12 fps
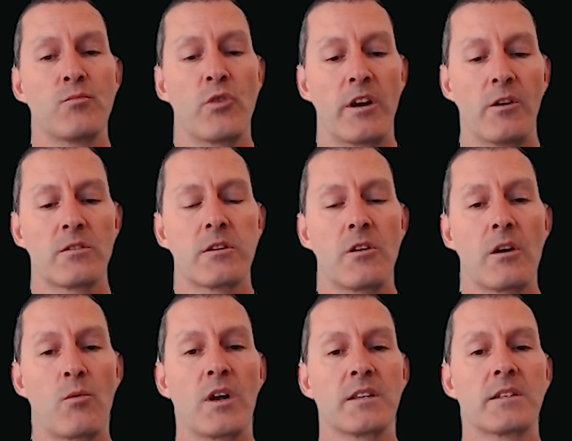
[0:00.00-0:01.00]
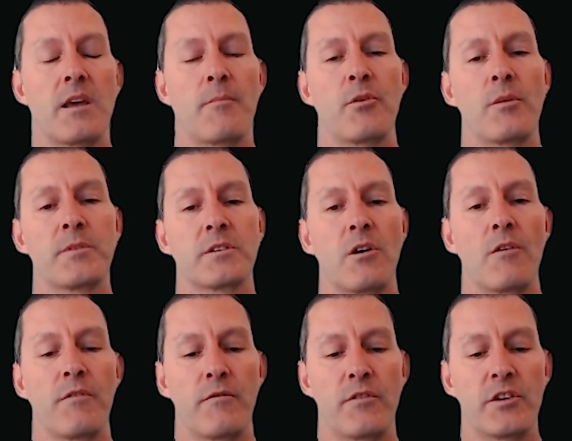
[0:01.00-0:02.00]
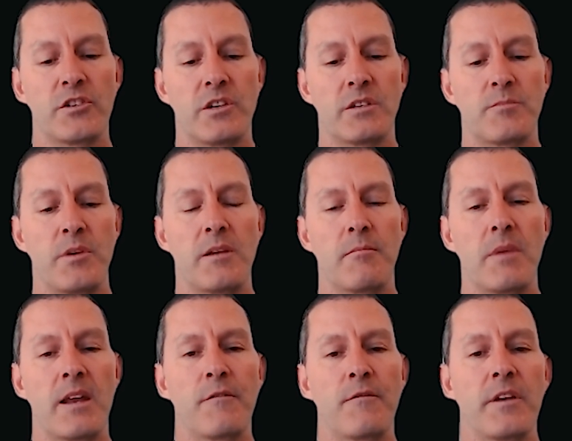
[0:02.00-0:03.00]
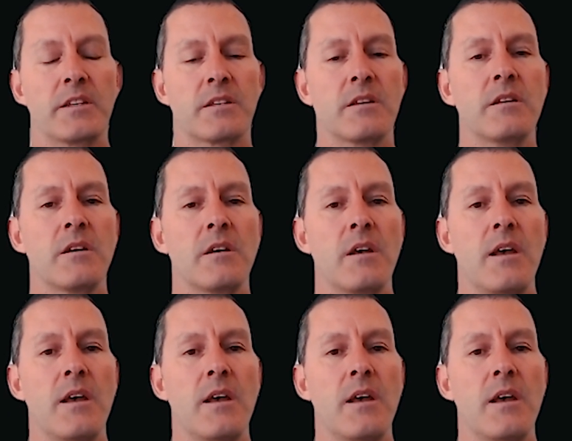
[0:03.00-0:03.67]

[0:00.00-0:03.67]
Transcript: what it looks like once that purpose of the vision is being manifested.